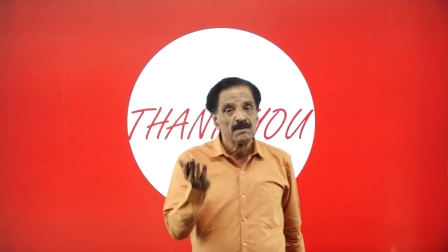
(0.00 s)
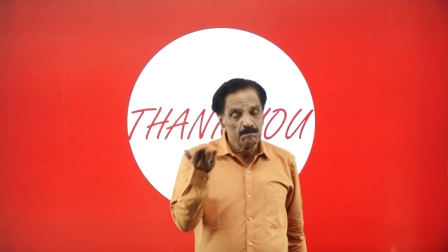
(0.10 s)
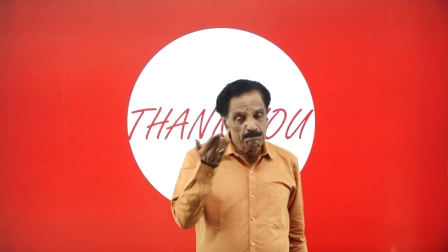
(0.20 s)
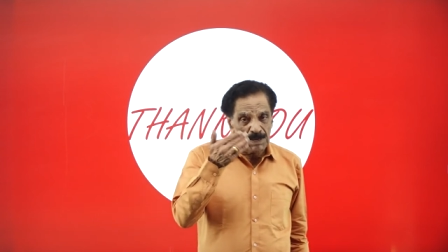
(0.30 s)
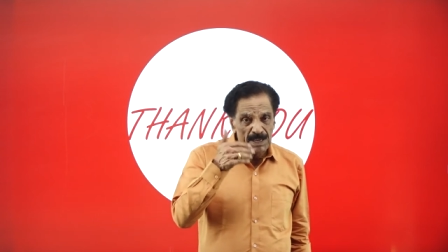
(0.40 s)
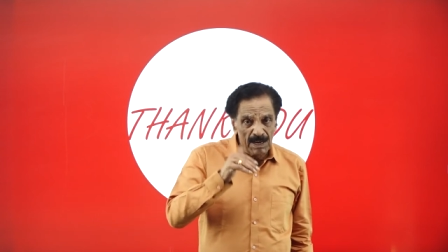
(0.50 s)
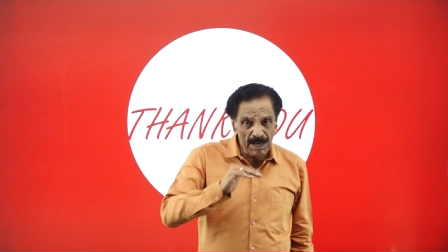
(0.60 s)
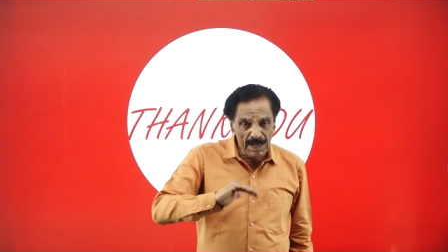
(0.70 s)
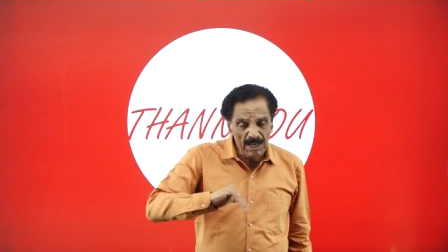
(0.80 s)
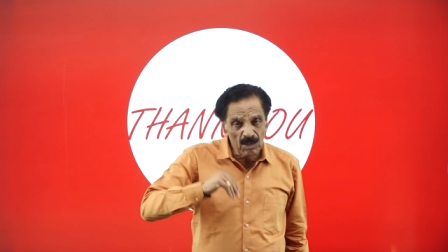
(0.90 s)

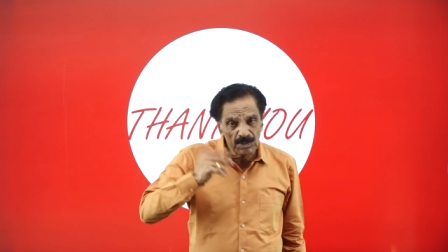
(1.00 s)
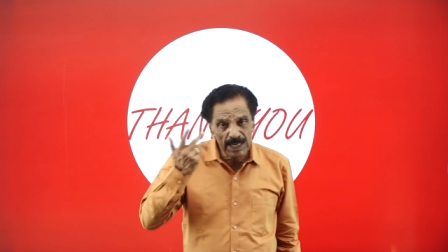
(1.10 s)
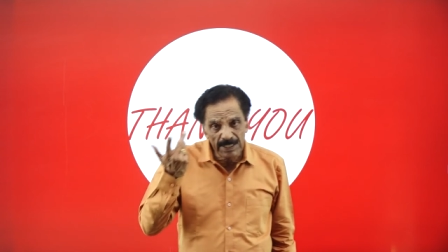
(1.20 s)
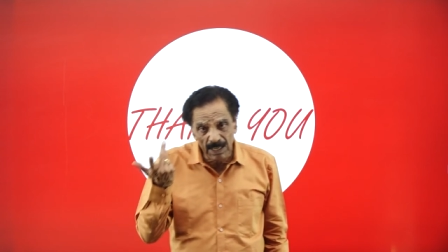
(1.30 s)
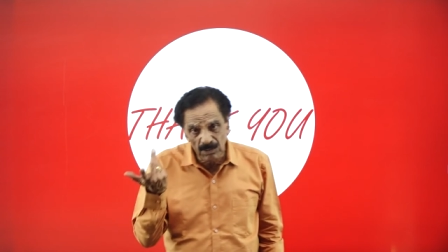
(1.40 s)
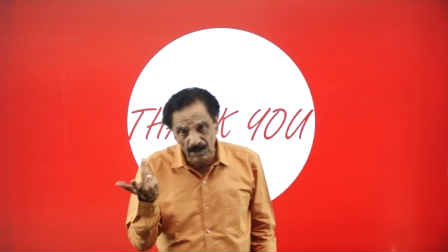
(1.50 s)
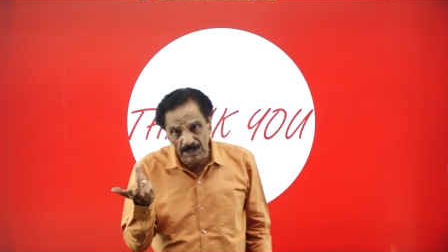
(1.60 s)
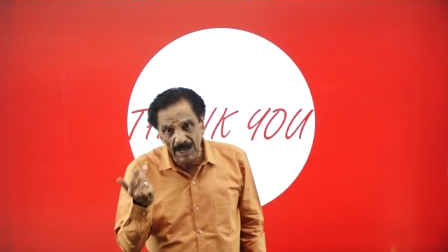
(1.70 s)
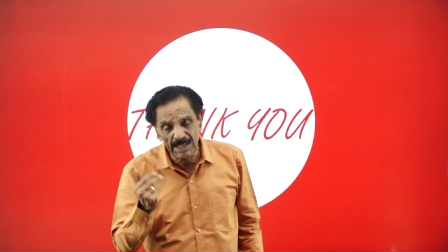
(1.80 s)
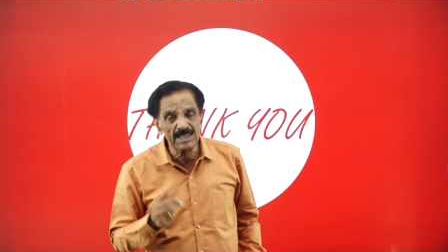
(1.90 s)
BR account data to
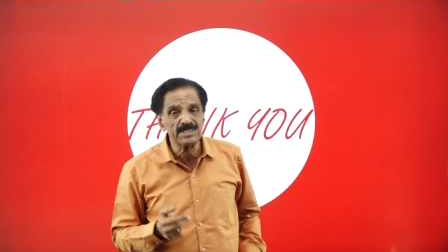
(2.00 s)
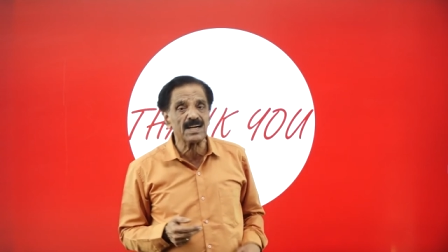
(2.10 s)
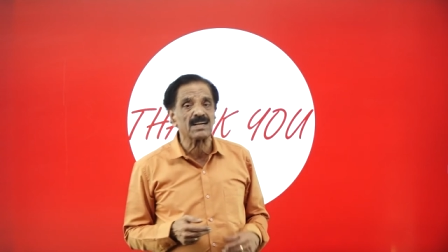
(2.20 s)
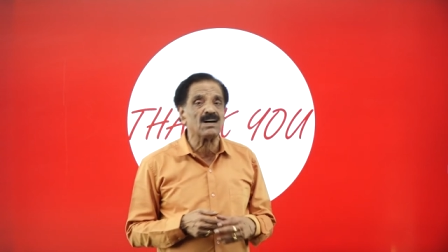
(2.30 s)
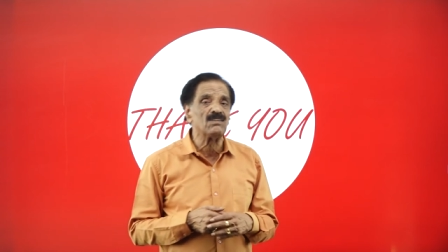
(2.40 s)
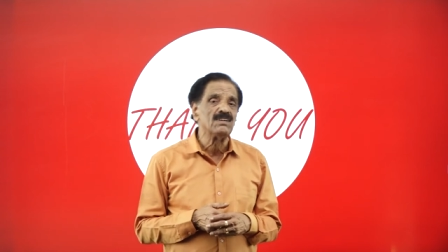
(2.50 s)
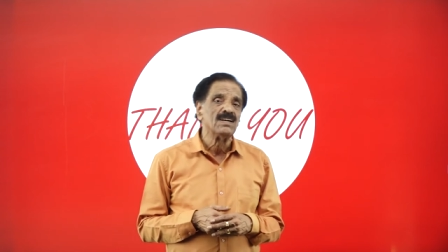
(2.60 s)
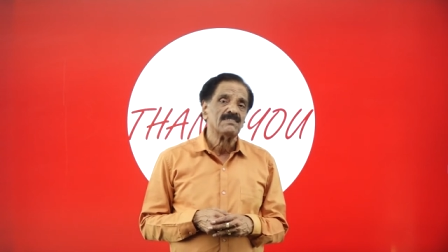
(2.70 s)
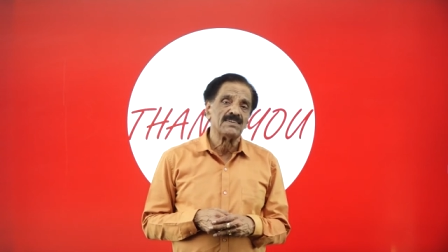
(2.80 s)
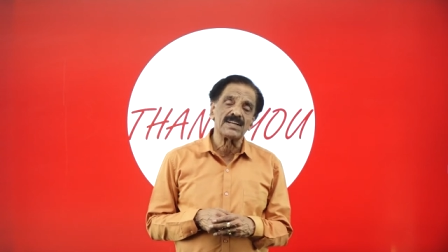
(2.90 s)
dry's account.
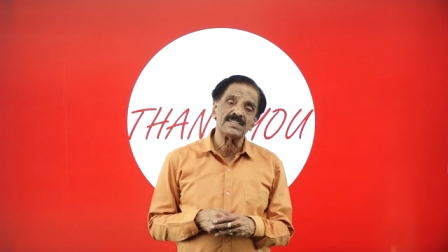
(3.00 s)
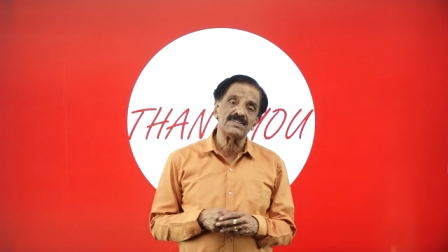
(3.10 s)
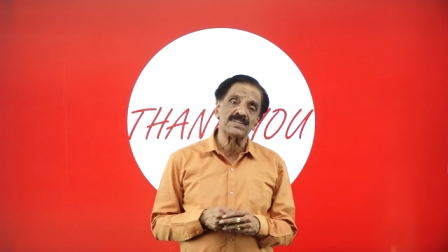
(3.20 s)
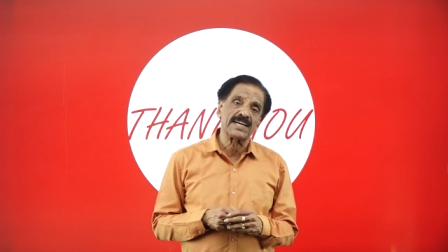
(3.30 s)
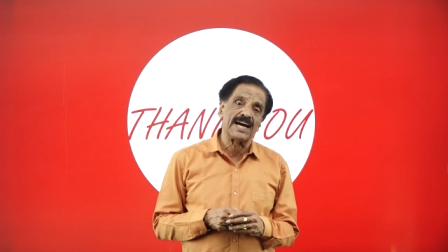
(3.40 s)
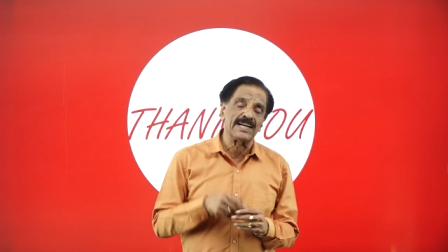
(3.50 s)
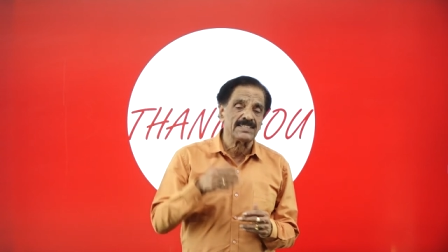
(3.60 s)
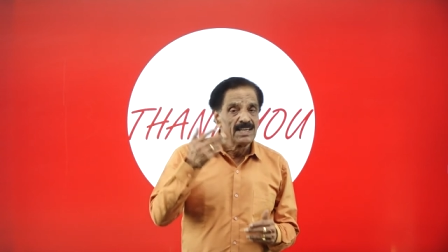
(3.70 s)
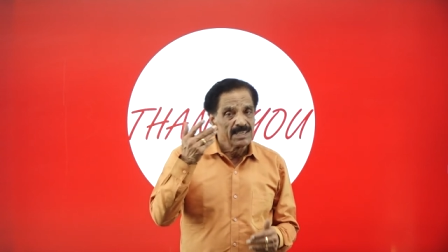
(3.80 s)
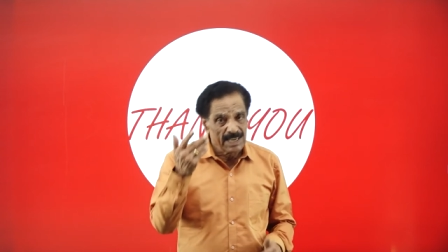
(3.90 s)
When he receive the cash,
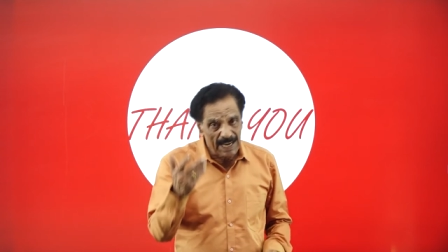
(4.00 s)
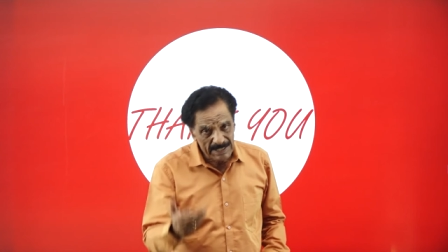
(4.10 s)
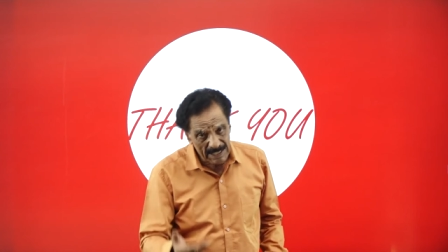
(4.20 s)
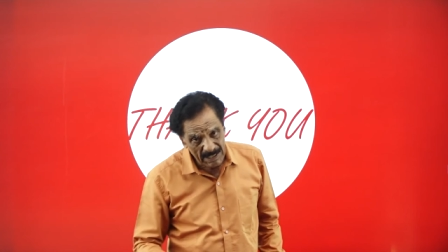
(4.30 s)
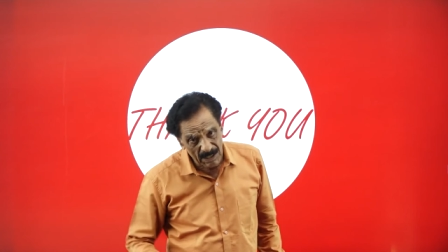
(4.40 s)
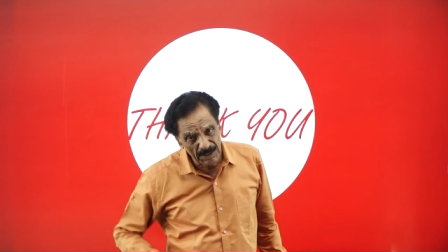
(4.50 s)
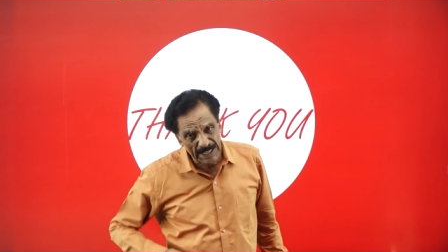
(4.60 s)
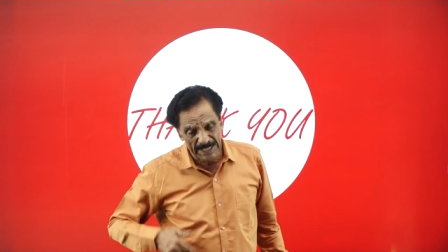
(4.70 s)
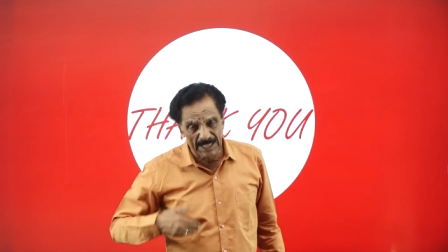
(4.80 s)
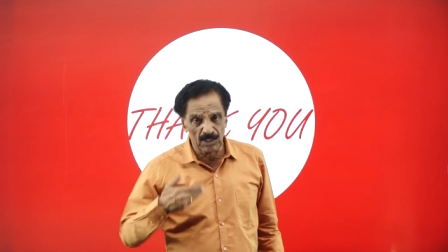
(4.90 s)
cash account
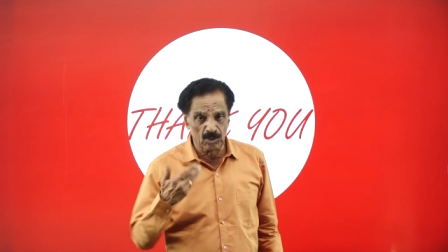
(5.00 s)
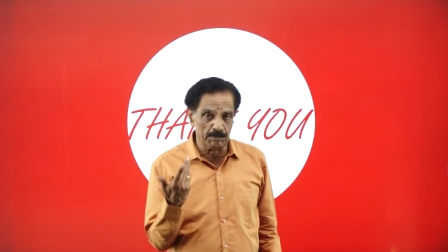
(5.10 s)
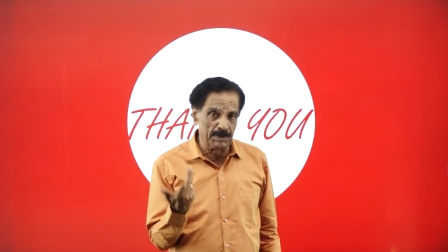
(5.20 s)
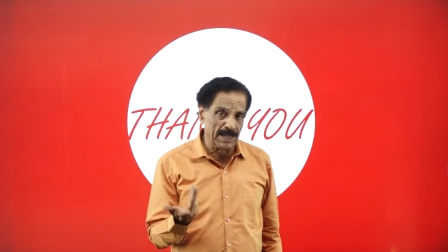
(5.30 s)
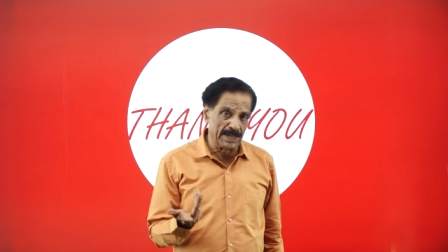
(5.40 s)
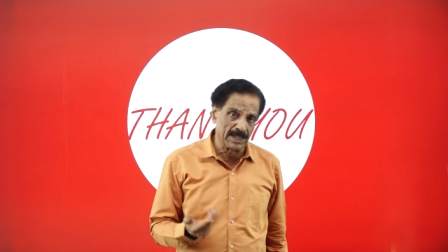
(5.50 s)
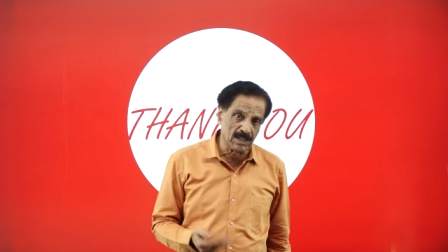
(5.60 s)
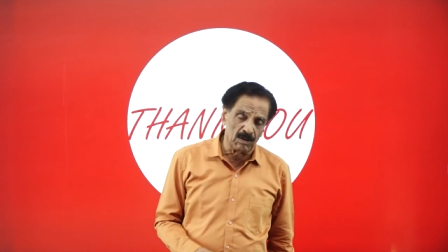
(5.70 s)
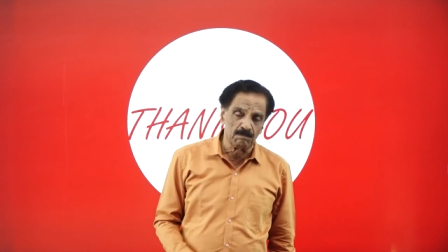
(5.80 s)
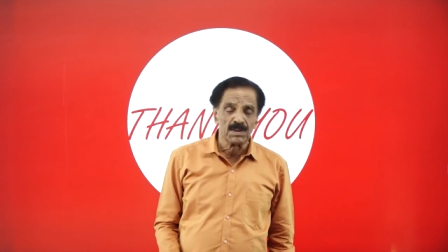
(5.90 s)
data to BR
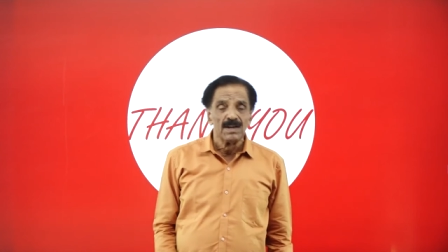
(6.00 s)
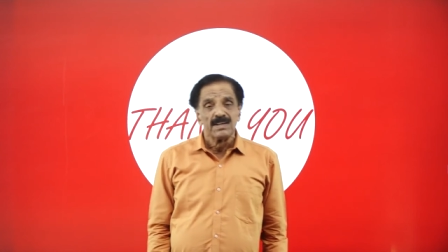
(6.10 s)
account.